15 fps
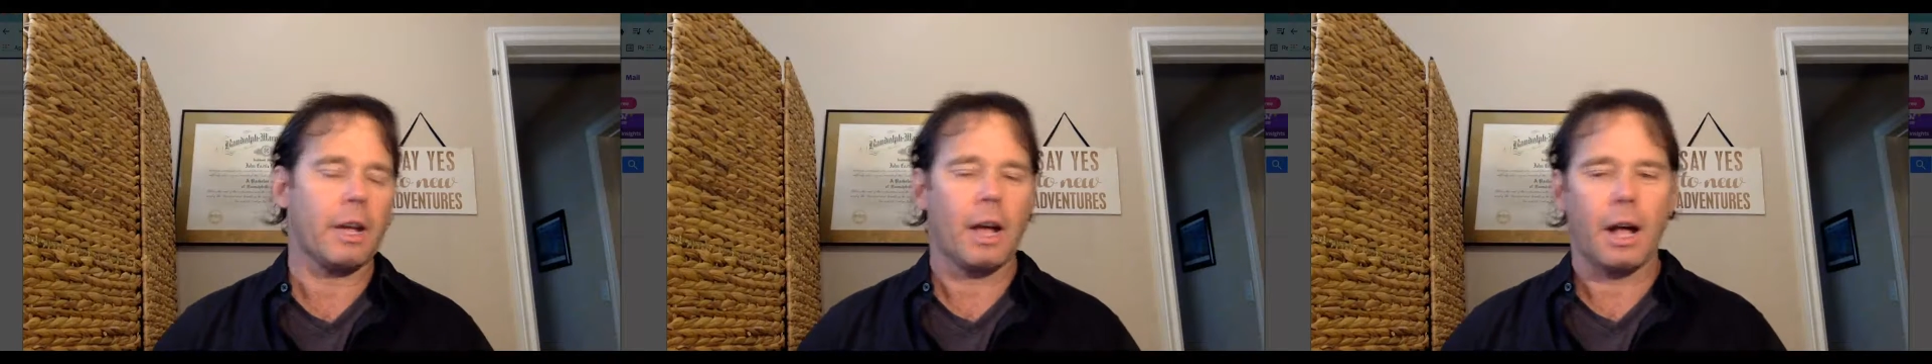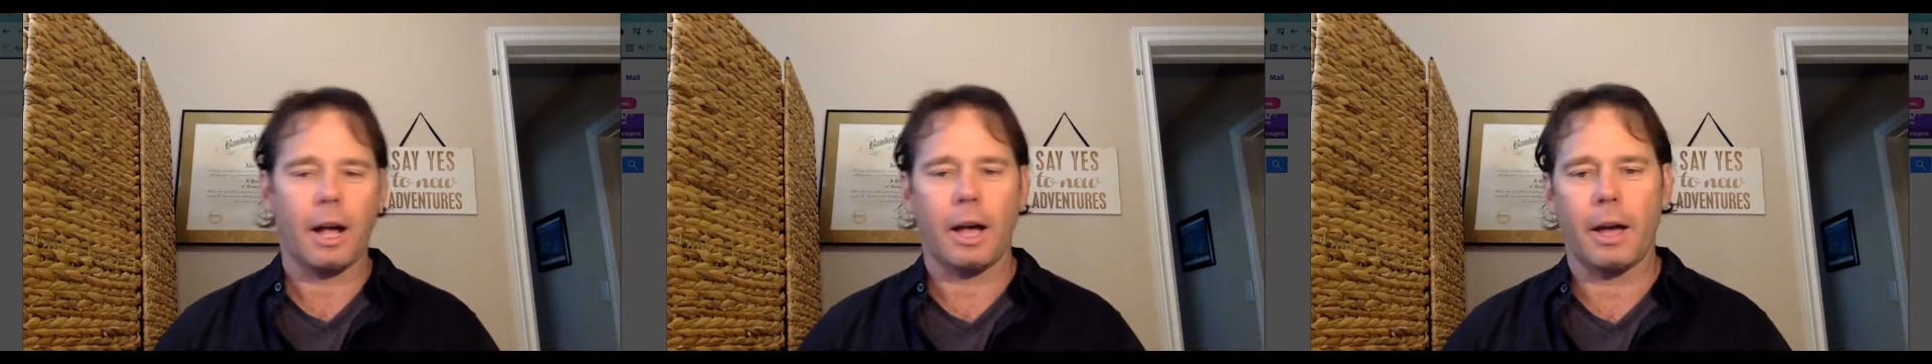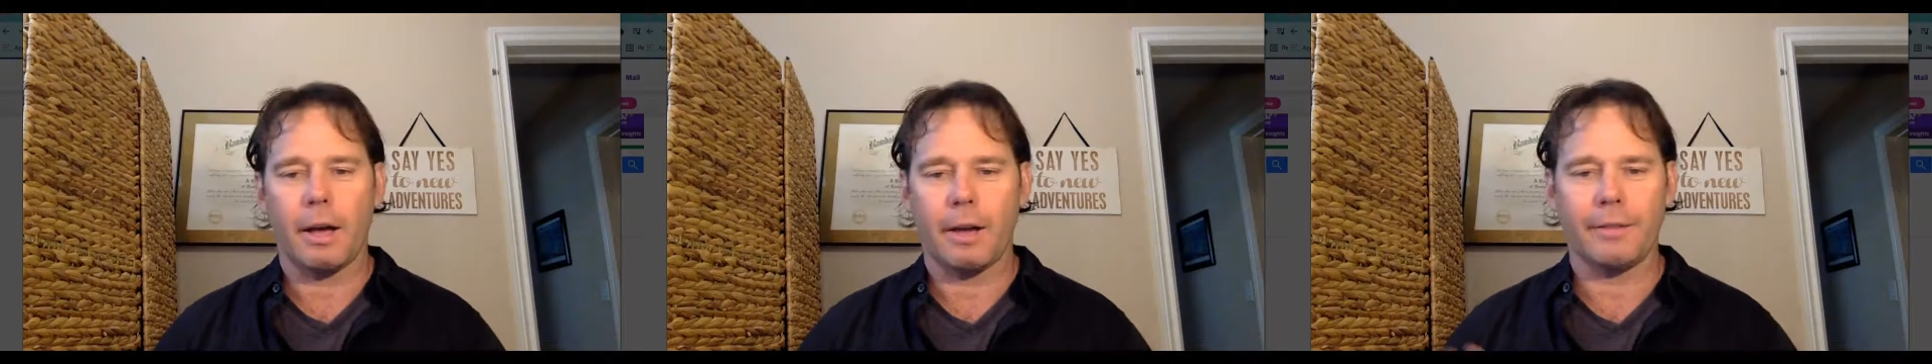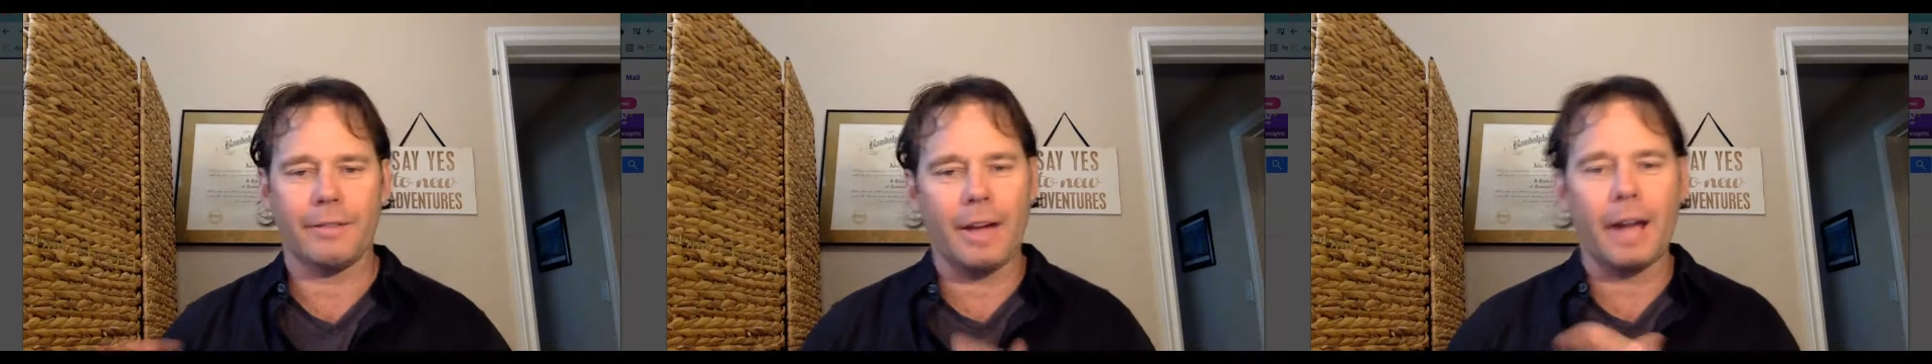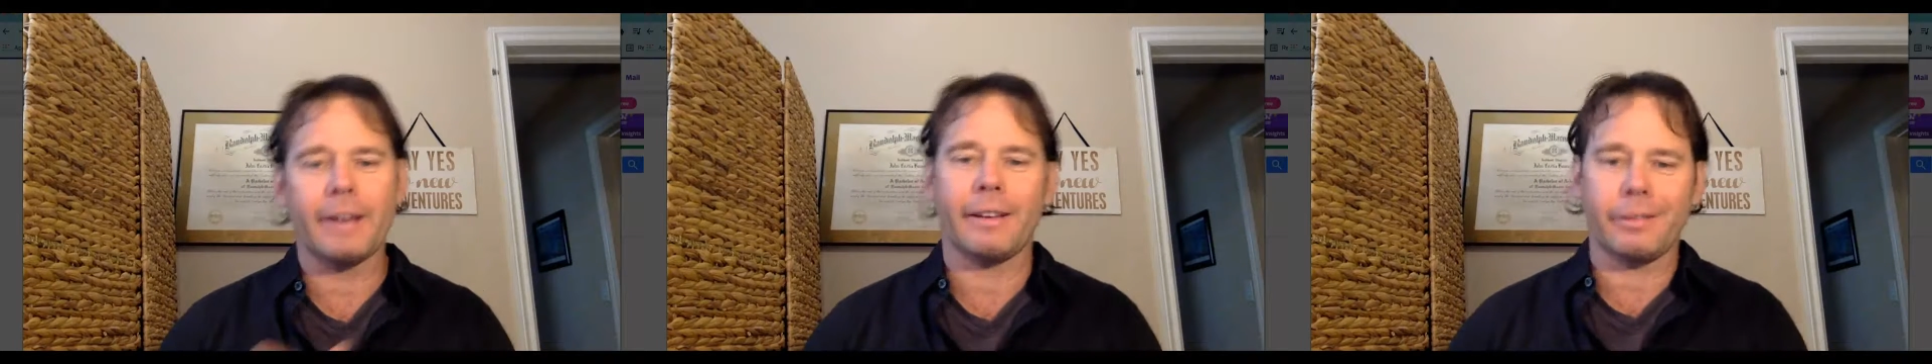
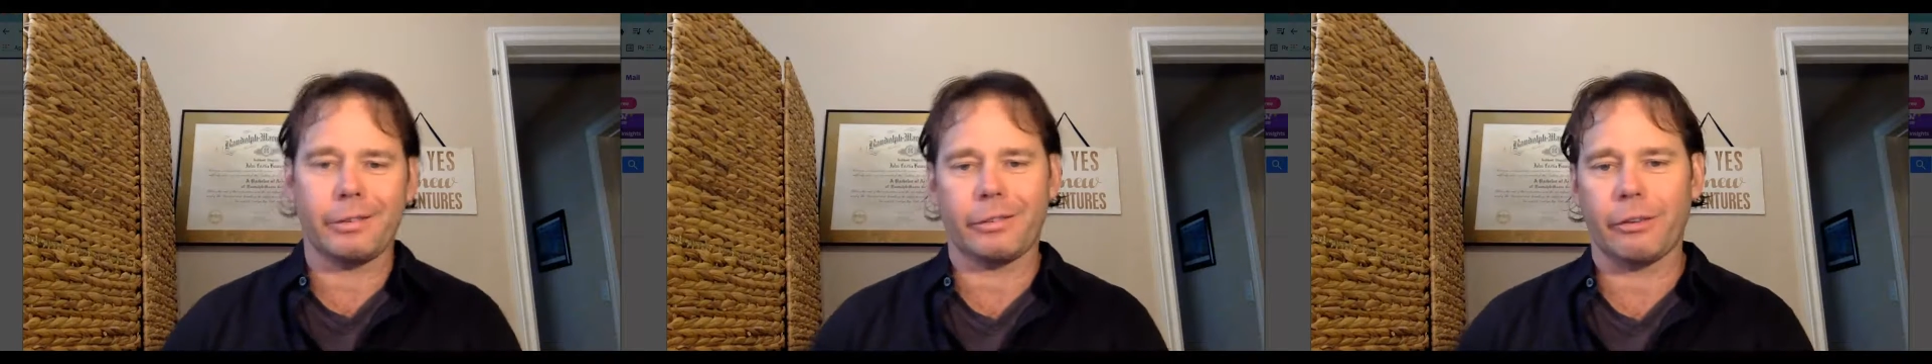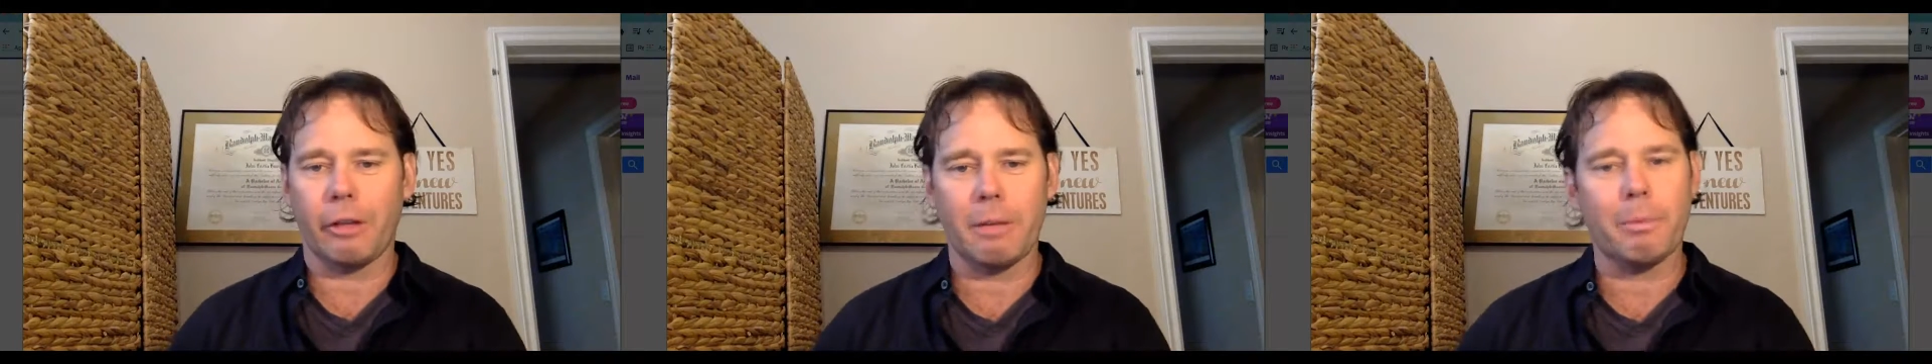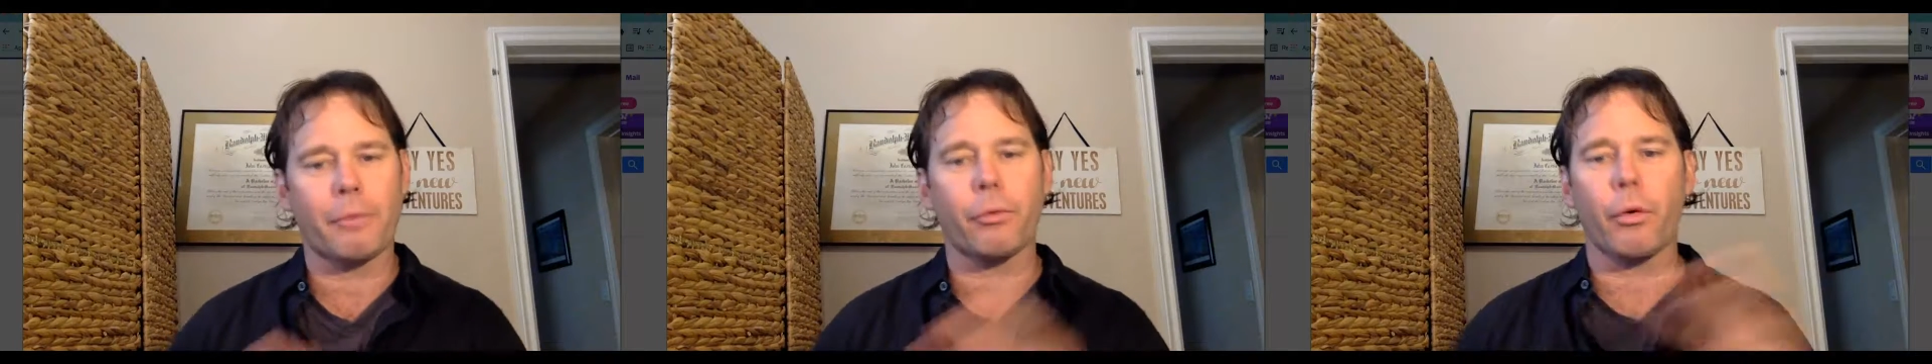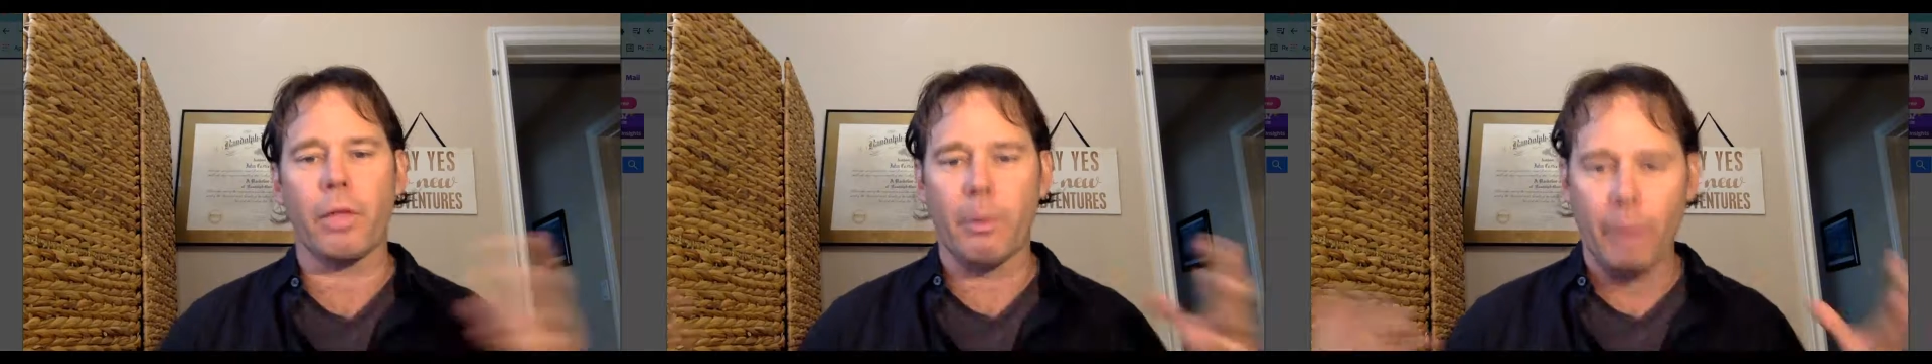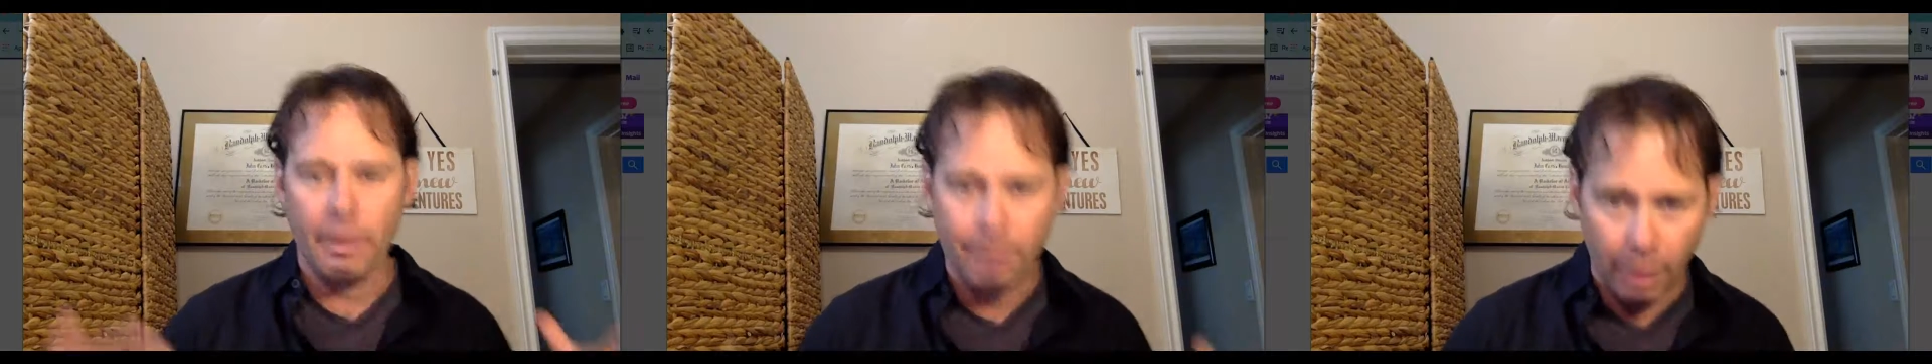not necessarily before they
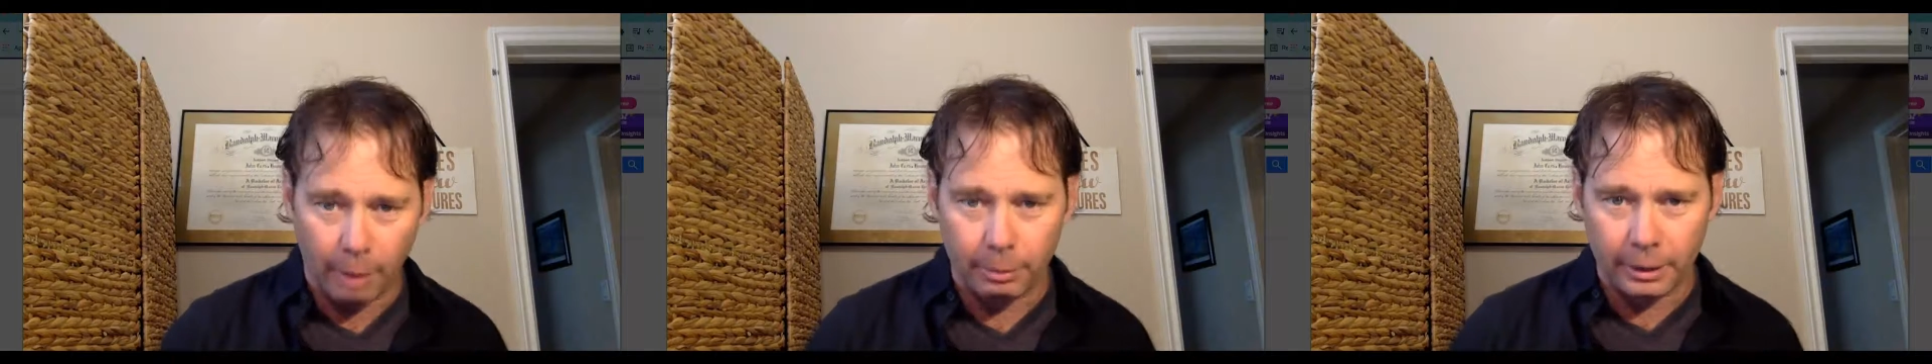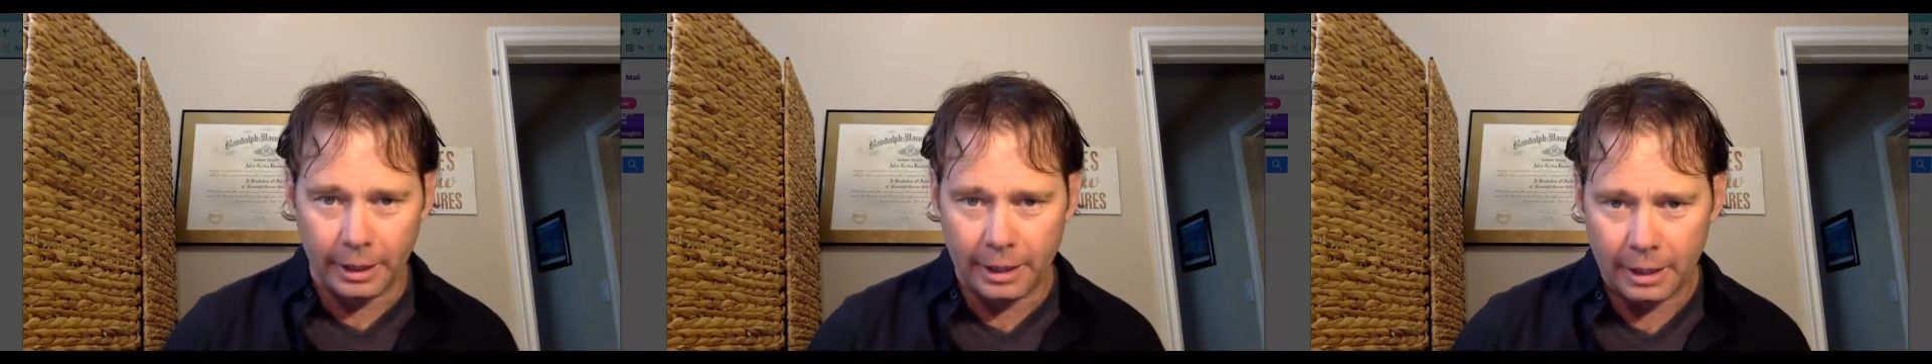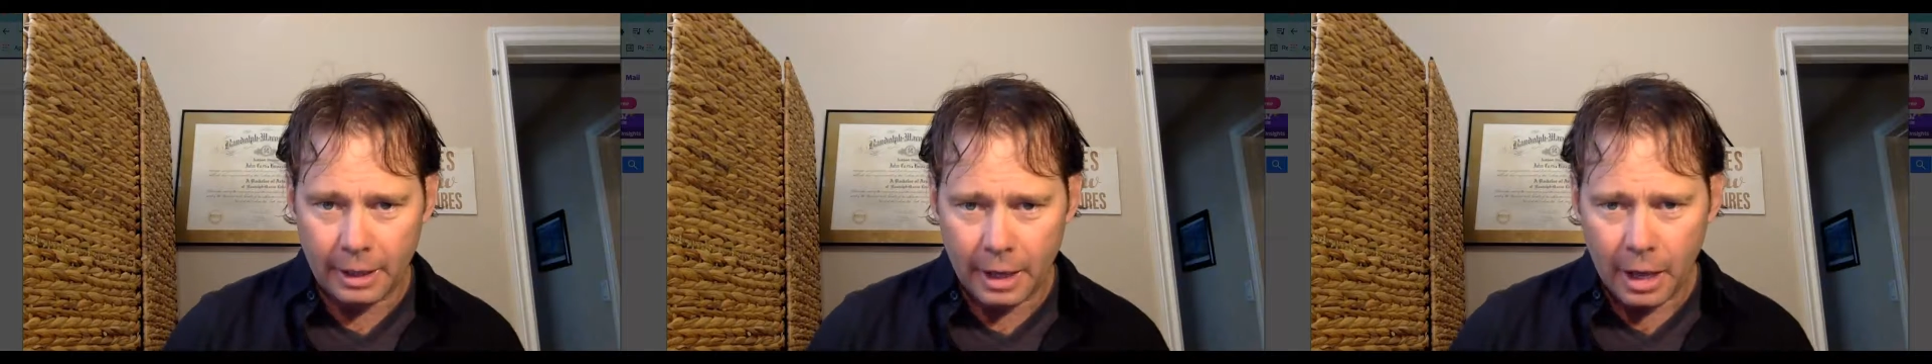went public,